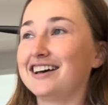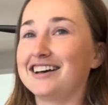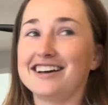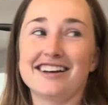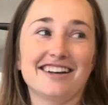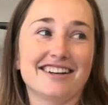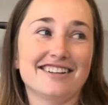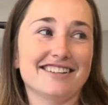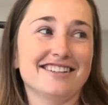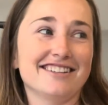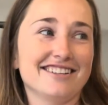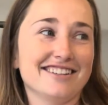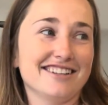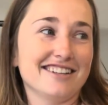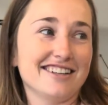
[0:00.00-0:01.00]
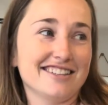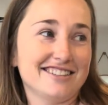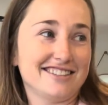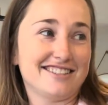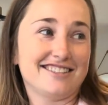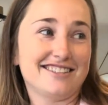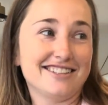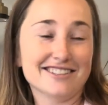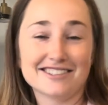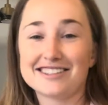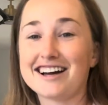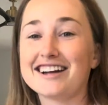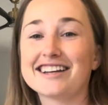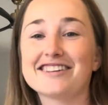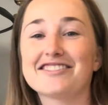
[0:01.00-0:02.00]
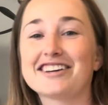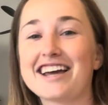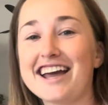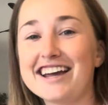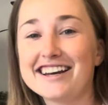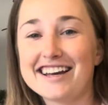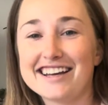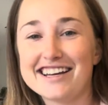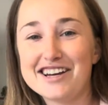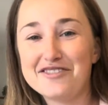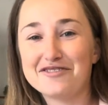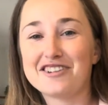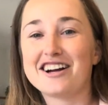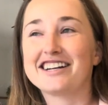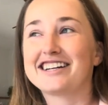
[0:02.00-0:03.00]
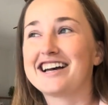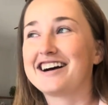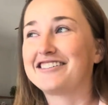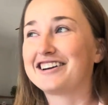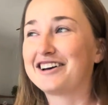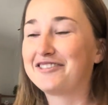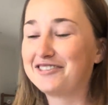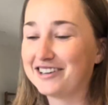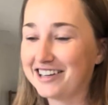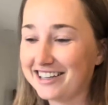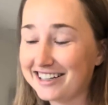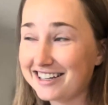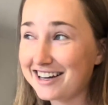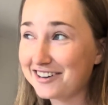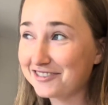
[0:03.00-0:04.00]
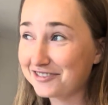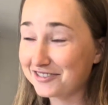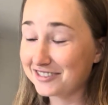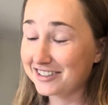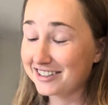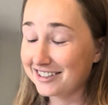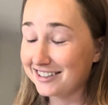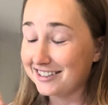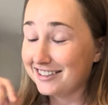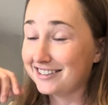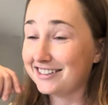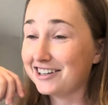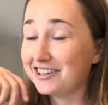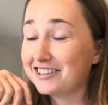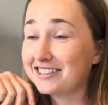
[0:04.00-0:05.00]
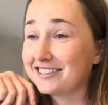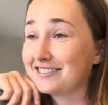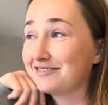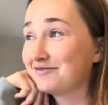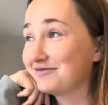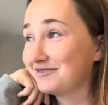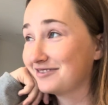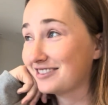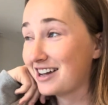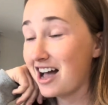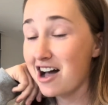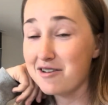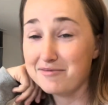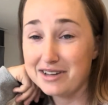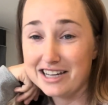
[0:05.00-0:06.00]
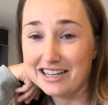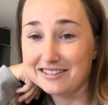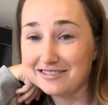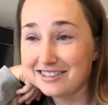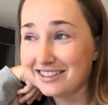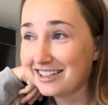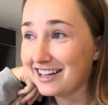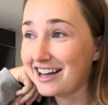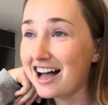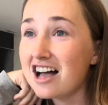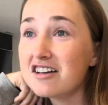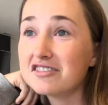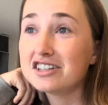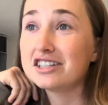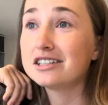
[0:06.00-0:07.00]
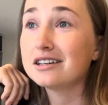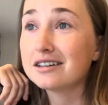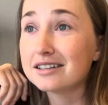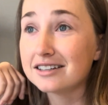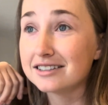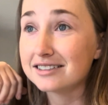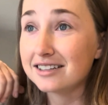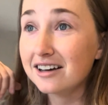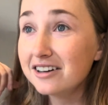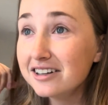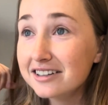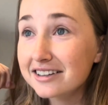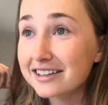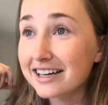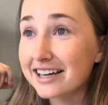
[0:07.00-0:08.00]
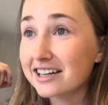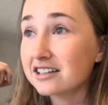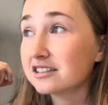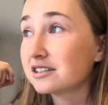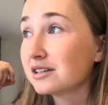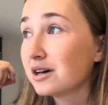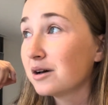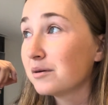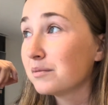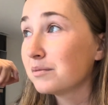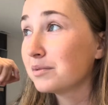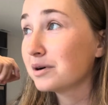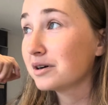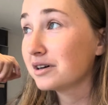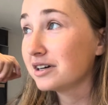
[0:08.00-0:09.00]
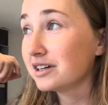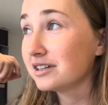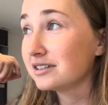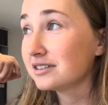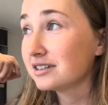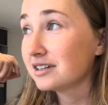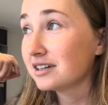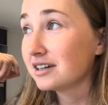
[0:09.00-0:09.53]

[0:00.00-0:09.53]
and it's still not even 8 a.m. right now, and I feel like I've done. I mean, I haven't done a ton of things, but